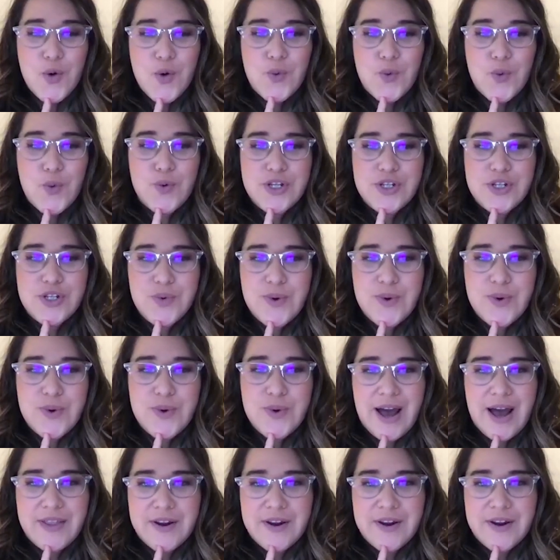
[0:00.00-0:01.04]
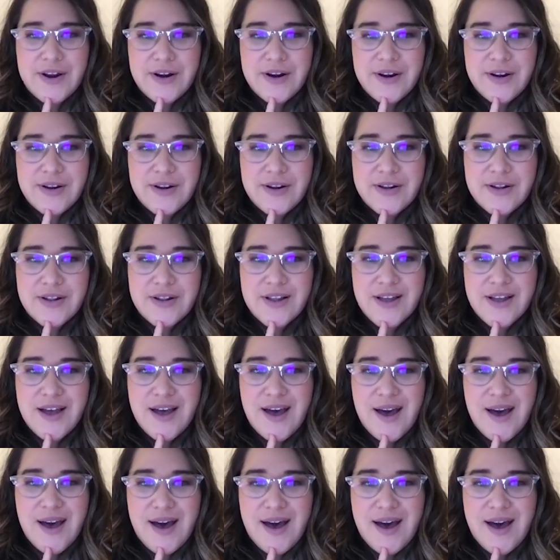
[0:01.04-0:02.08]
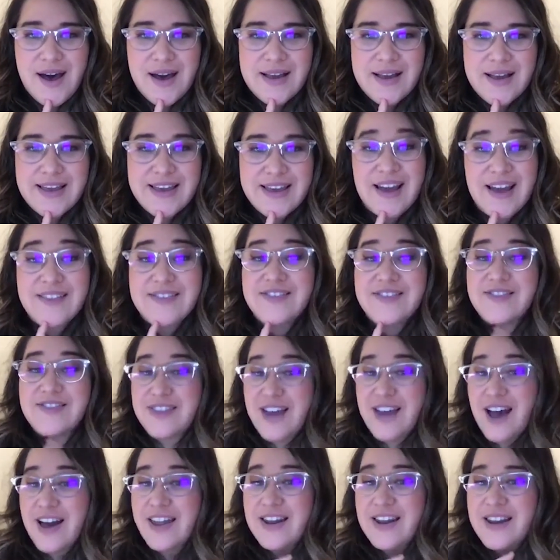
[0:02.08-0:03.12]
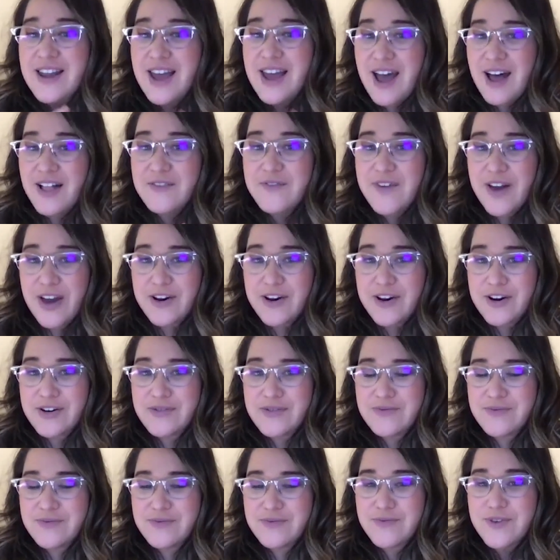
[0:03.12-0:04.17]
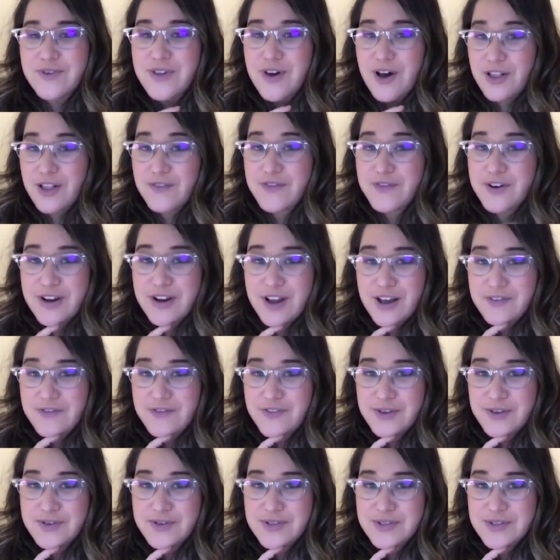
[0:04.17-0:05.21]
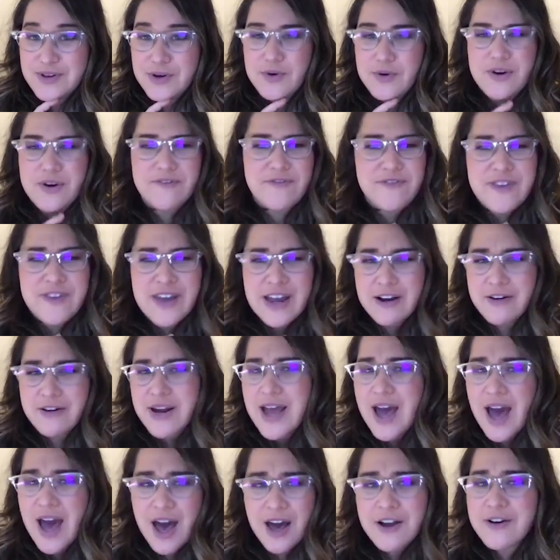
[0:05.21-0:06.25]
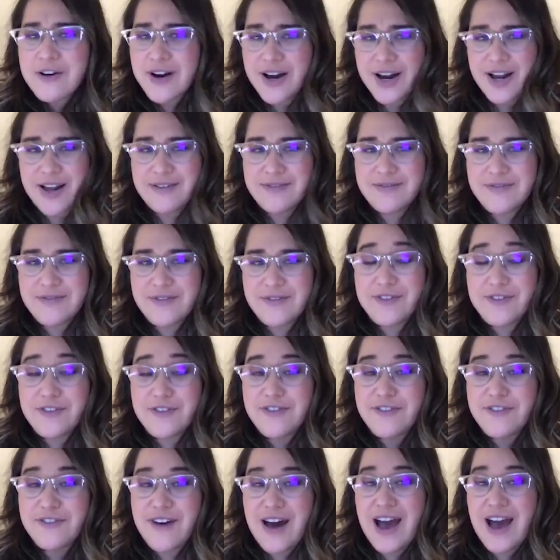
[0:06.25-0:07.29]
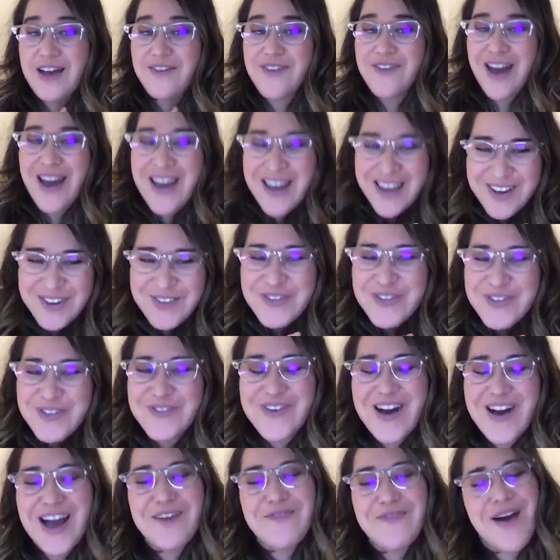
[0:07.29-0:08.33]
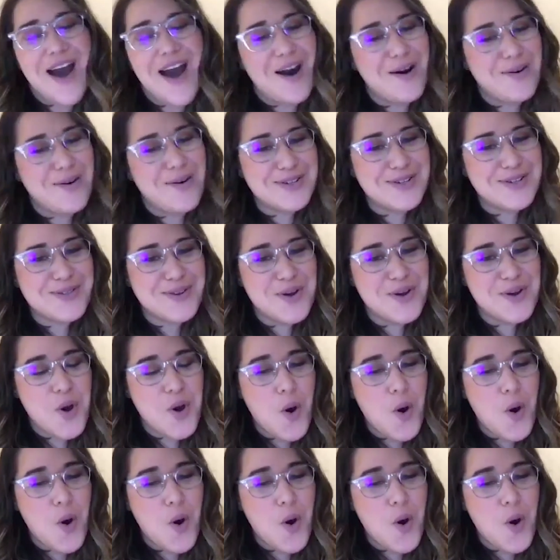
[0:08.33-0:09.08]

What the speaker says: would you rather get stuck in an elevator with all of your nephews who are very hungry for five hours